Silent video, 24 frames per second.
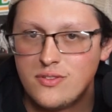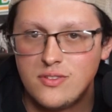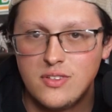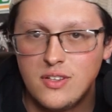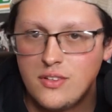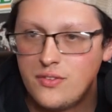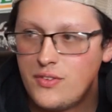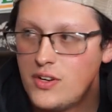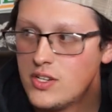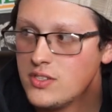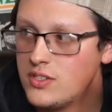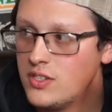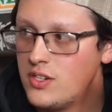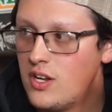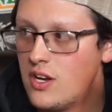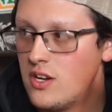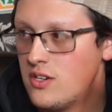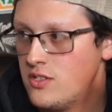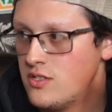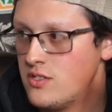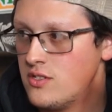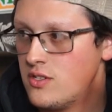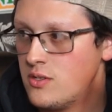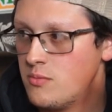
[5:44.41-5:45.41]
I fuck the
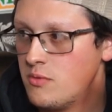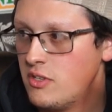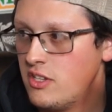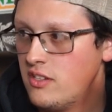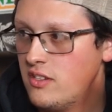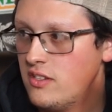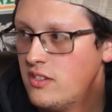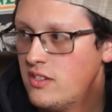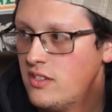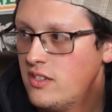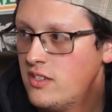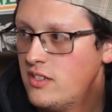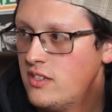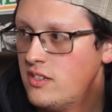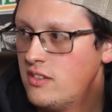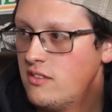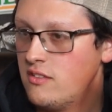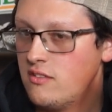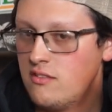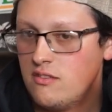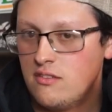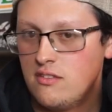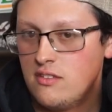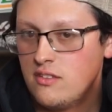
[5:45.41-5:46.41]
Dodgers, homie.
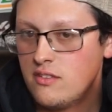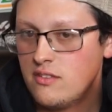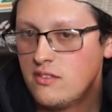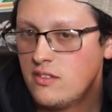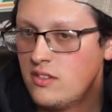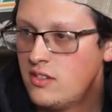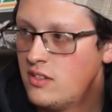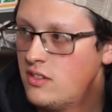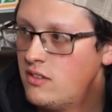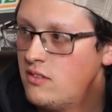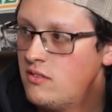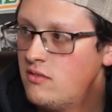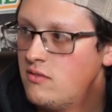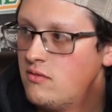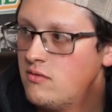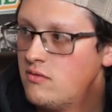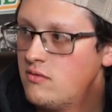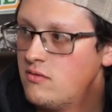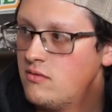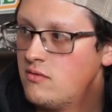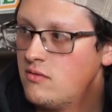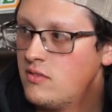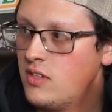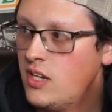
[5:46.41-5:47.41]
You know?
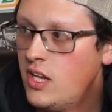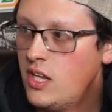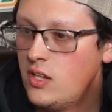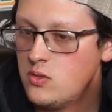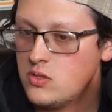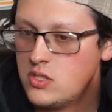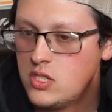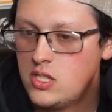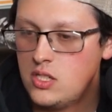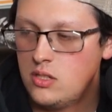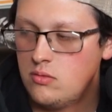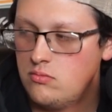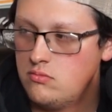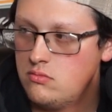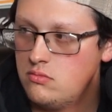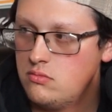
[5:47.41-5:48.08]
Halo's up.